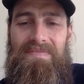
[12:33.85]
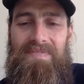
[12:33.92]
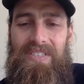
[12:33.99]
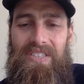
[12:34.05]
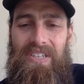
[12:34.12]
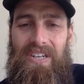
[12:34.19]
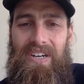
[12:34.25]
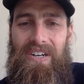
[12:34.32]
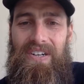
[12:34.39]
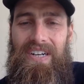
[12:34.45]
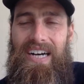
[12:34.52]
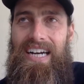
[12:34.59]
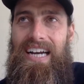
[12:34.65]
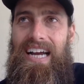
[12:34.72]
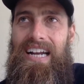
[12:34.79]
So
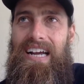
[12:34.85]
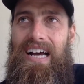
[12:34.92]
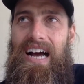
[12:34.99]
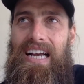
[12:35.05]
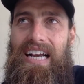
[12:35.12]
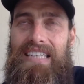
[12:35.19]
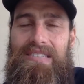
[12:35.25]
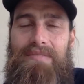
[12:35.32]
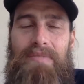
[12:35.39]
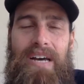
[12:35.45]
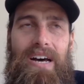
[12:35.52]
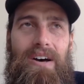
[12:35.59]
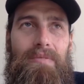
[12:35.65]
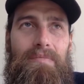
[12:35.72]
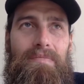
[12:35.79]
I got some
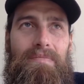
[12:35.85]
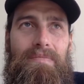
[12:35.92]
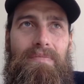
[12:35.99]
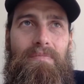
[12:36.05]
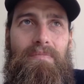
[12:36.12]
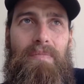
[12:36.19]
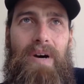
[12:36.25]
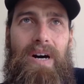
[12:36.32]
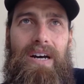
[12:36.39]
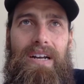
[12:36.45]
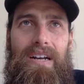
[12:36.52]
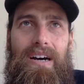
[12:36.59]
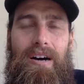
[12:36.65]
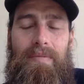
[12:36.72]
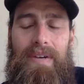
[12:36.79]
help. But
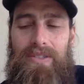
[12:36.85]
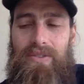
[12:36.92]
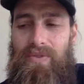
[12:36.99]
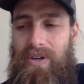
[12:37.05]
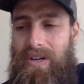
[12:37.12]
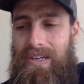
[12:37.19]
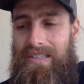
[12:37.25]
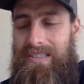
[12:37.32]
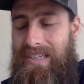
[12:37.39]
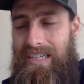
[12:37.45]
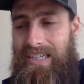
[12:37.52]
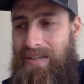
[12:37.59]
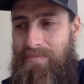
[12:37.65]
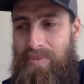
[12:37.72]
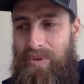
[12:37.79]
as far as
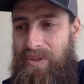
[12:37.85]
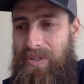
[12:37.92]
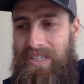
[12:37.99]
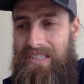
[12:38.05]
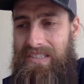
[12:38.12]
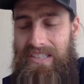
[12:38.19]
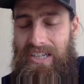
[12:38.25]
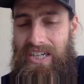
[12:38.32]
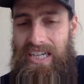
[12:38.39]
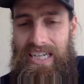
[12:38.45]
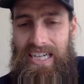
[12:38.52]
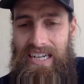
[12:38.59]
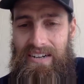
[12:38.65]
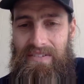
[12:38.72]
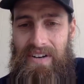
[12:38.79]
like employees, no, I
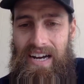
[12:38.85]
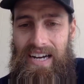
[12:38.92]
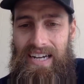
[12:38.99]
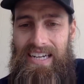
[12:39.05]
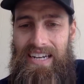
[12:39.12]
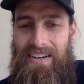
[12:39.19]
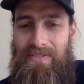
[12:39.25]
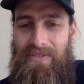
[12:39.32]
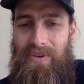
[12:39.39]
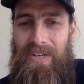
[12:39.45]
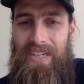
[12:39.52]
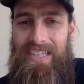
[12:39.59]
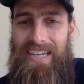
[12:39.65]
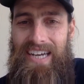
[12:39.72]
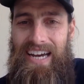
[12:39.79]
can't
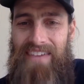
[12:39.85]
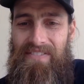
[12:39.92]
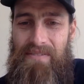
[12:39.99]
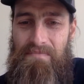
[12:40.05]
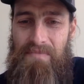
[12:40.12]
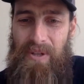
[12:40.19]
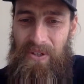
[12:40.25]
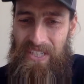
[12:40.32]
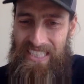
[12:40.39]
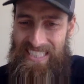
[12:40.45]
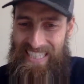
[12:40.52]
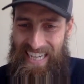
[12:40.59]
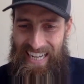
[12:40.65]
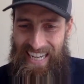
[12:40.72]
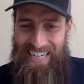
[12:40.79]
afford to have employees
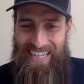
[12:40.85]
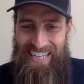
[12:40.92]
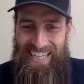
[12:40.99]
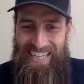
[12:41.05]
yet.